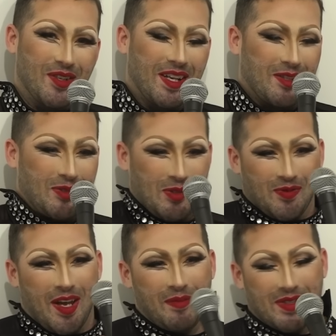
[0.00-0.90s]
You get
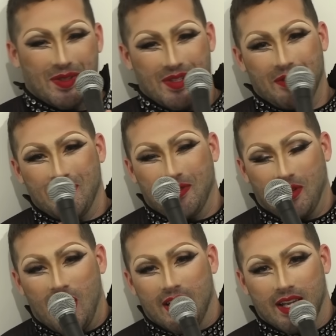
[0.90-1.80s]
exclusive episodes every
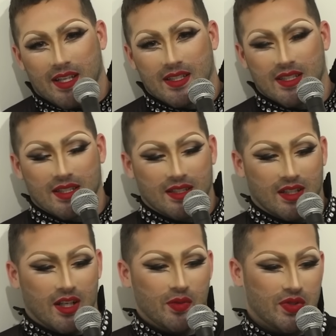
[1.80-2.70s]
Friday.
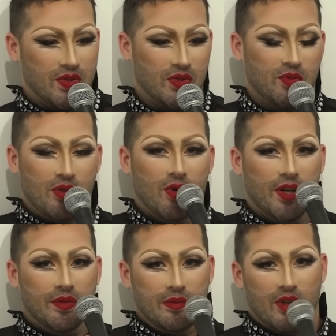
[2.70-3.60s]
Um, so this will be
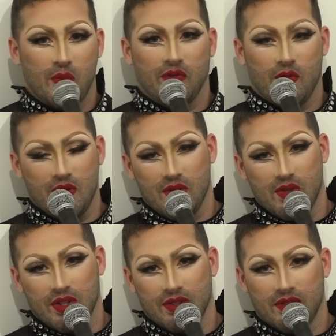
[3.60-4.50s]
one of them right before the new
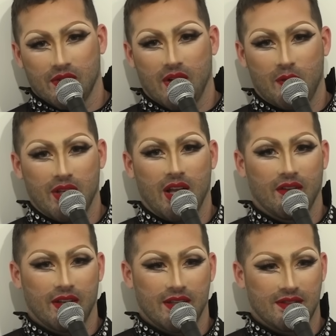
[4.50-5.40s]
year. So happy
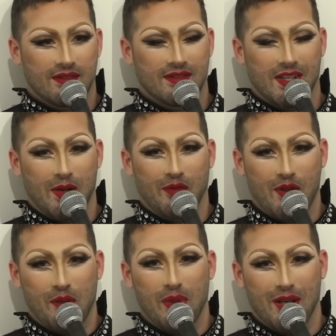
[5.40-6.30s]
holidays. Sign up for
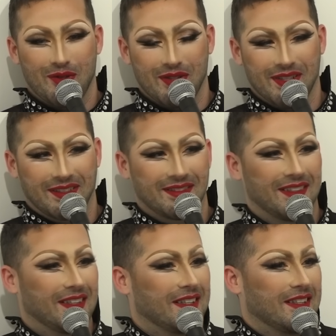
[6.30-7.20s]
that Patreon.
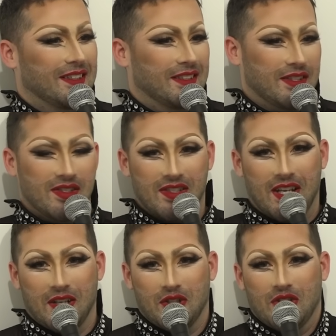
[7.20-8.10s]
And this is the
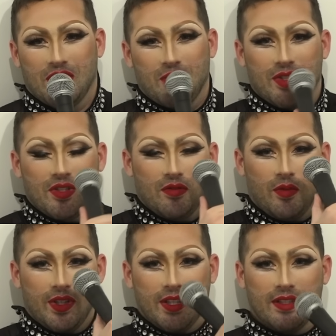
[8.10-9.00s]
kind of shit that we do when
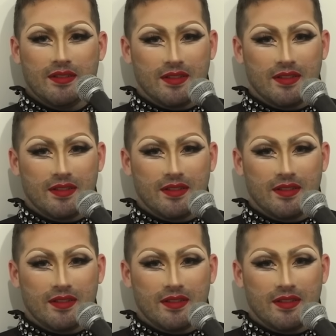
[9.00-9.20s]
we hit